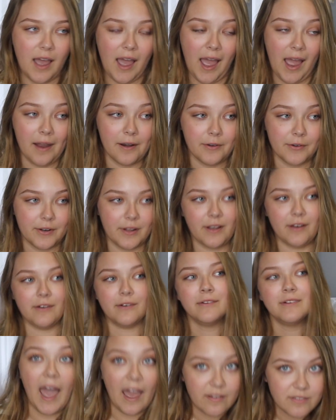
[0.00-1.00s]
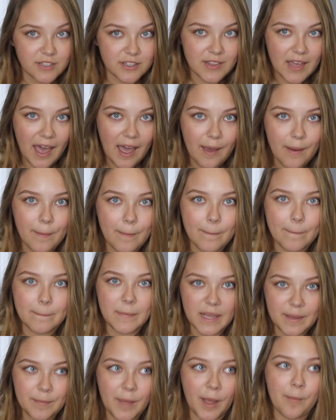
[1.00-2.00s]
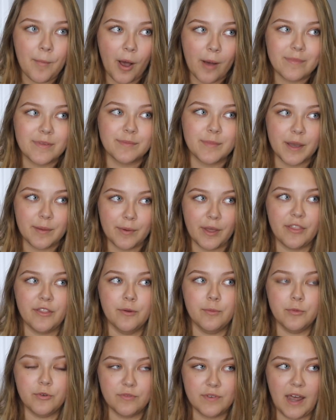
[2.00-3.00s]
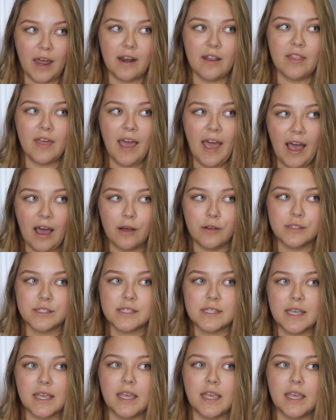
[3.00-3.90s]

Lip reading: I don't know. After that, me, my mom, and my brother moved out of the house,